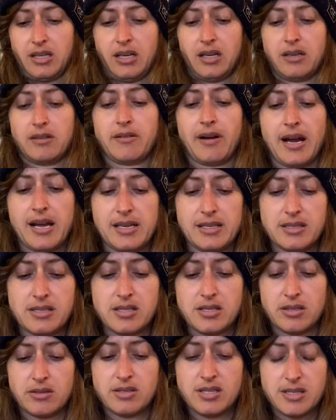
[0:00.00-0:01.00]
all right,
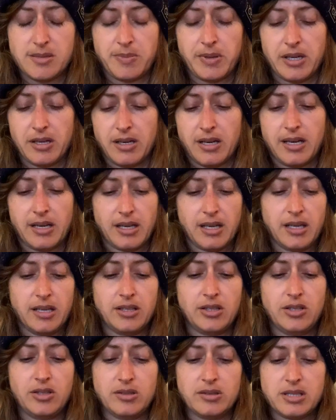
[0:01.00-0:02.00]
so Spirit,
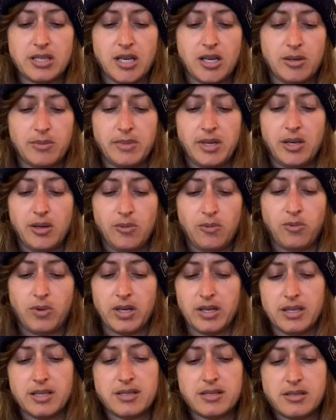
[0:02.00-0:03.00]
can you tell me
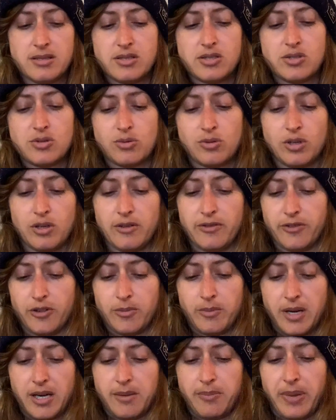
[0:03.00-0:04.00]
what is in store
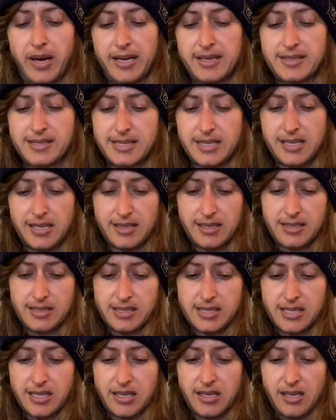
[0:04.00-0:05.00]
for my
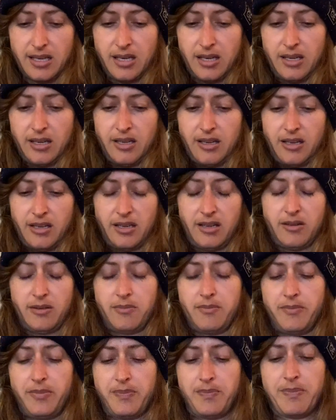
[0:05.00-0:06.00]
Pisces
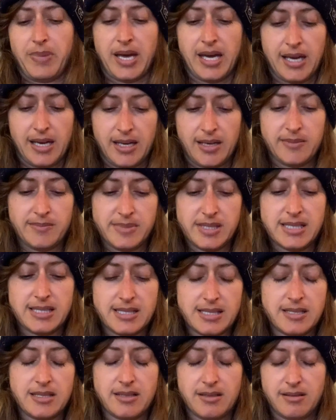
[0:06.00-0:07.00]

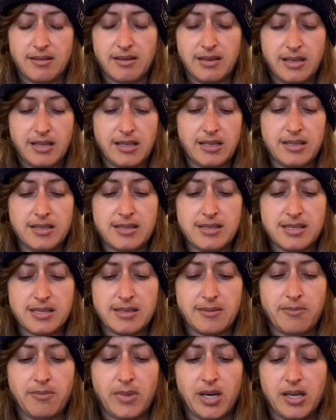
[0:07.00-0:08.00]
babes
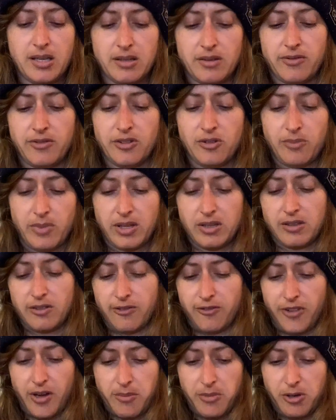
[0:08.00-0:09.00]
this month for the month
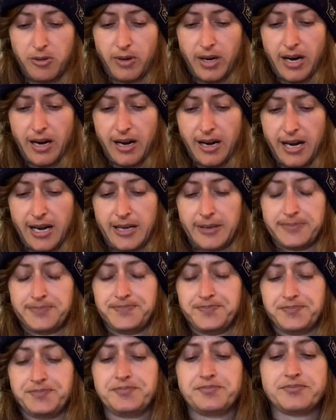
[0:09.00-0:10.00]
of February?
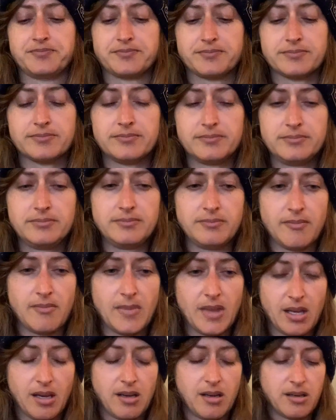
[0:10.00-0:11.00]

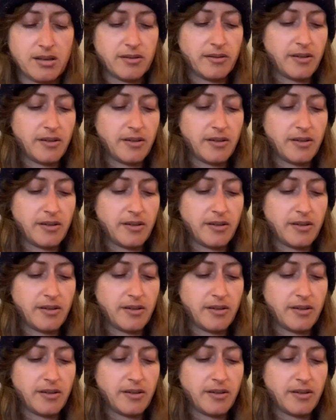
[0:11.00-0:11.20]
All